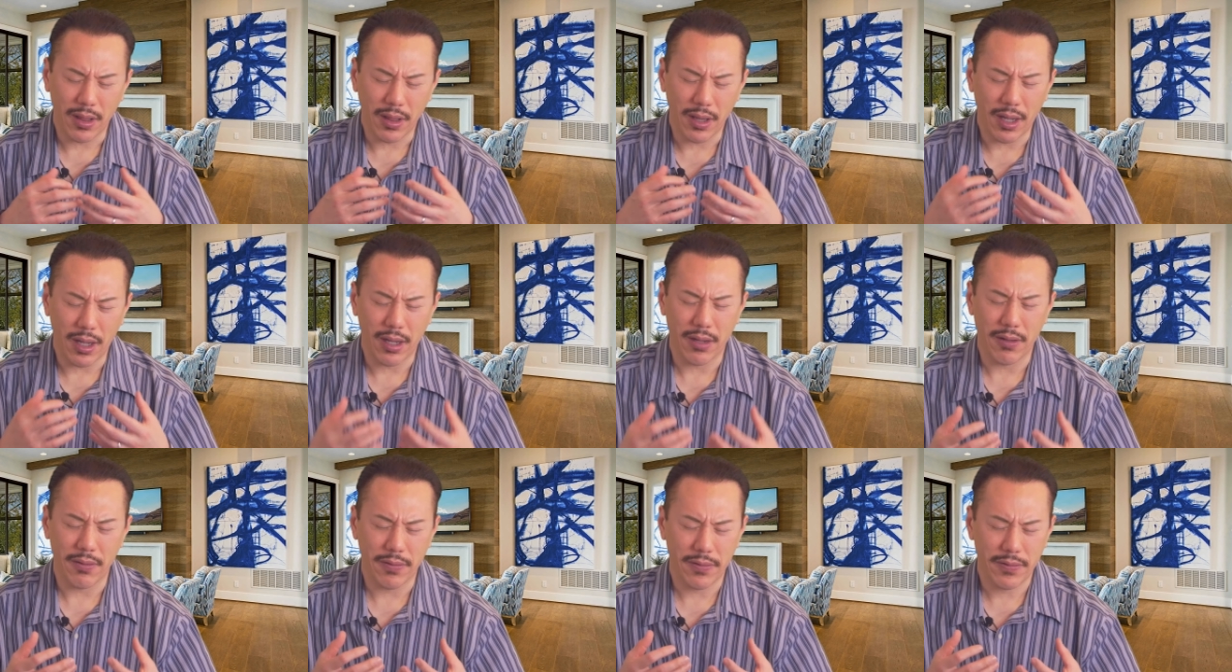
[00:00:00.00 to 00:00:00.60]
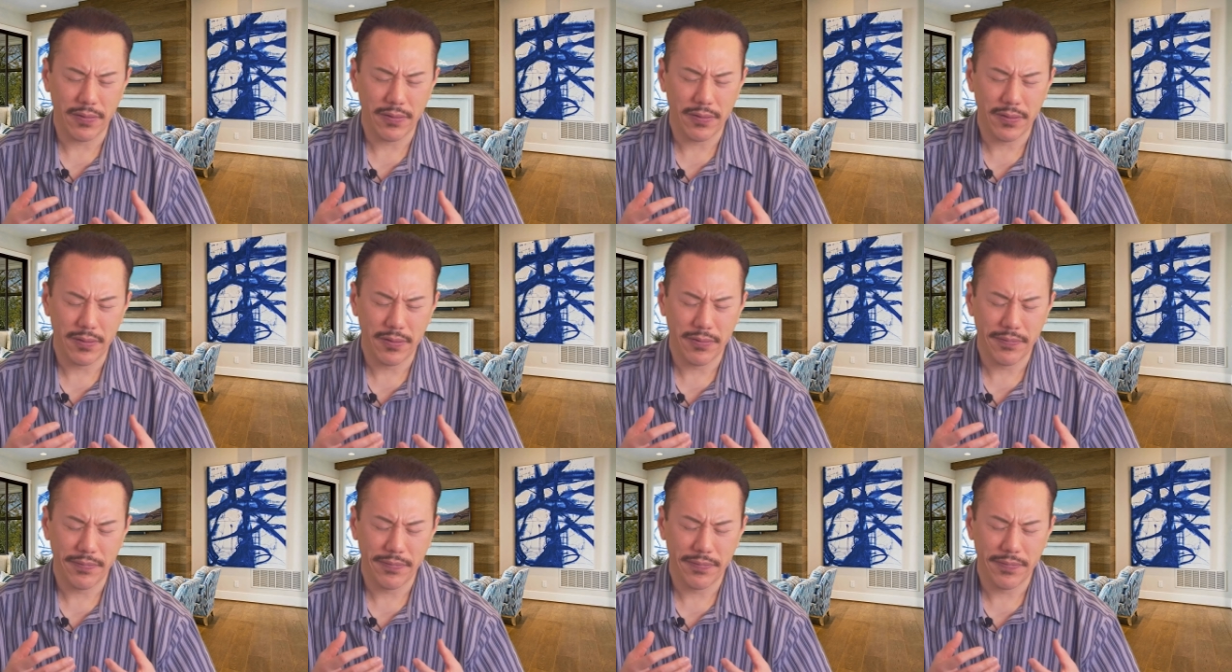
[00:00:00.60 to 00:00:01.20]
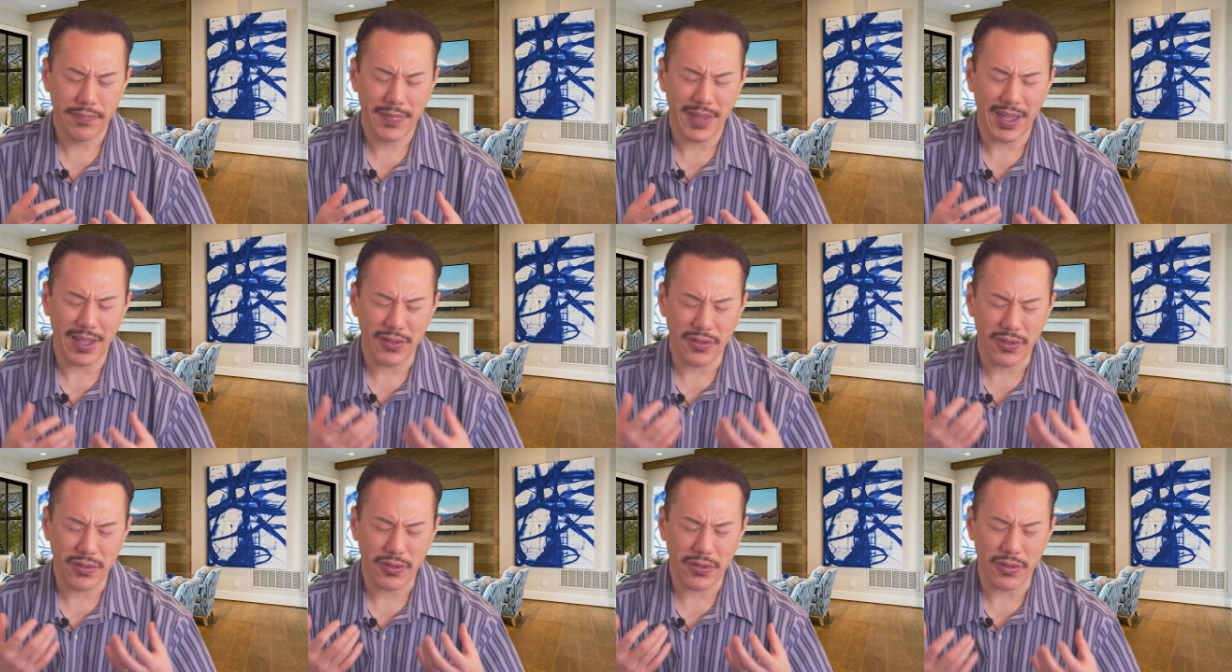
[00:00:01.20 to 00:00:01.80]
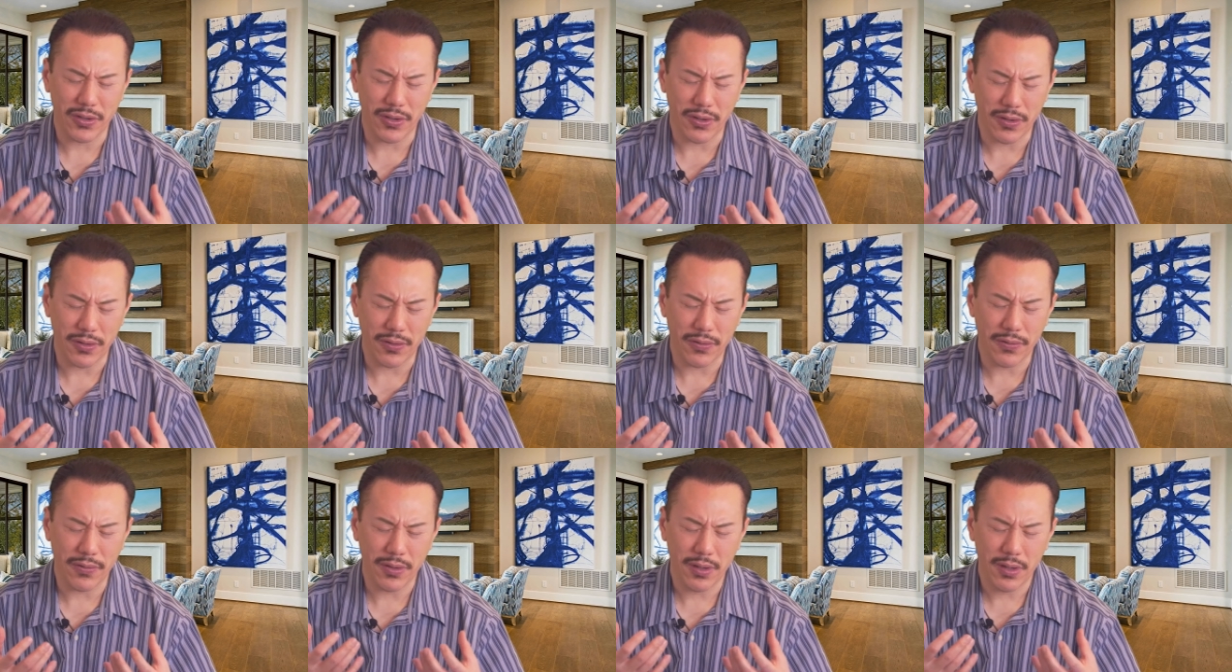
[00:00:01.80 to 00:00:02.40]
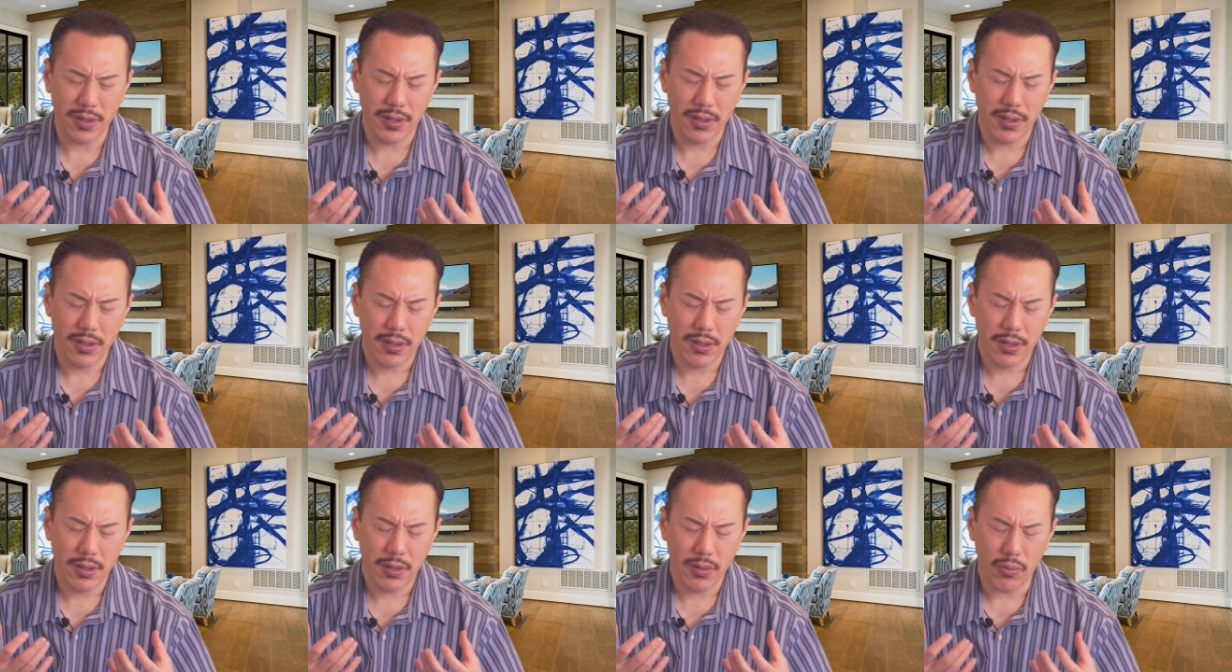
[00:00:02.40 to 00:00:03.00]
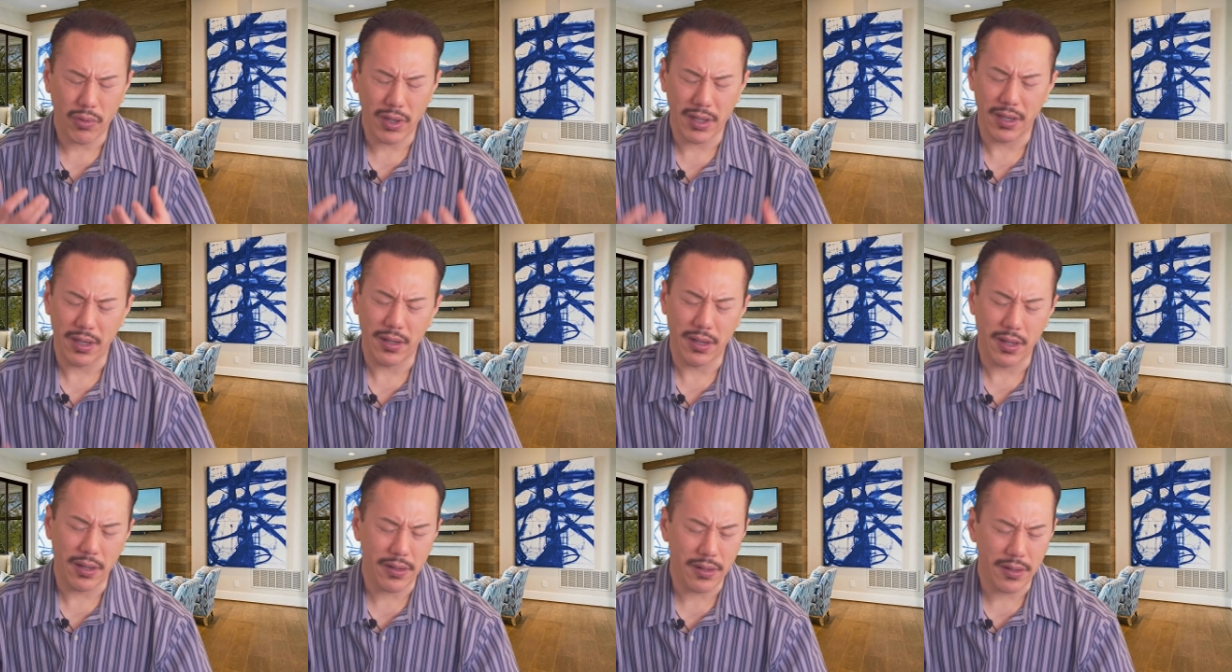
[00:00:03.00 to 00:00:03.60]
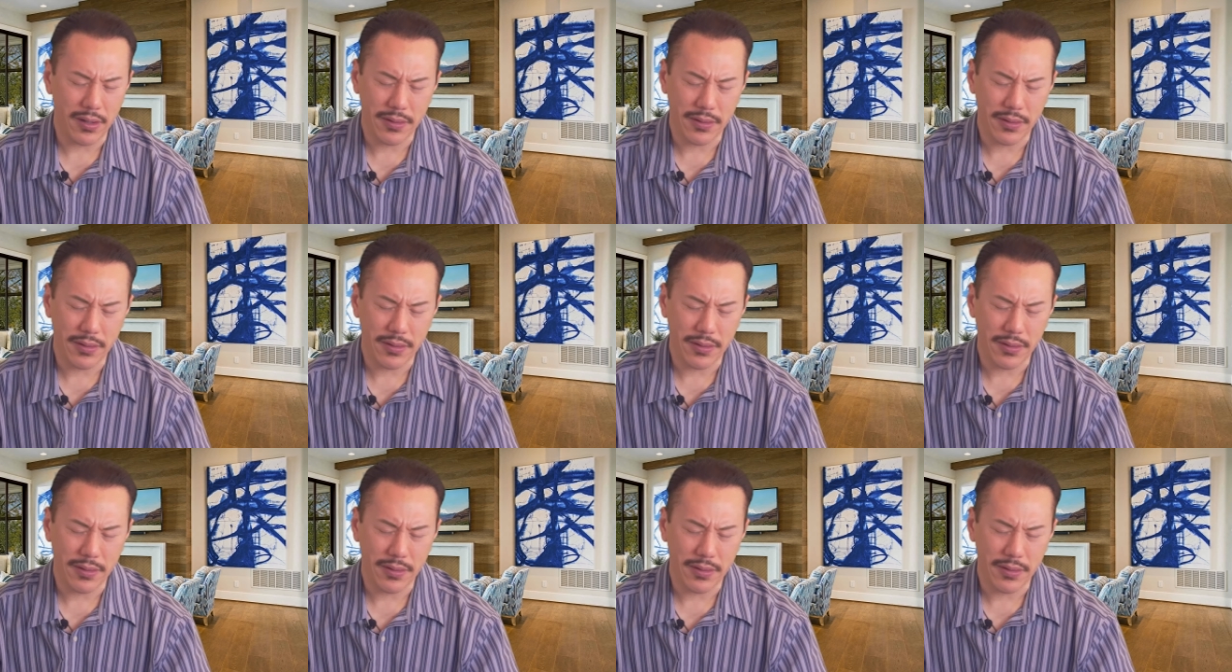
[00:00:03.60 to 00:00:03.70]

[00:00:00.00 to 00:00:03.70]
love and serve one another.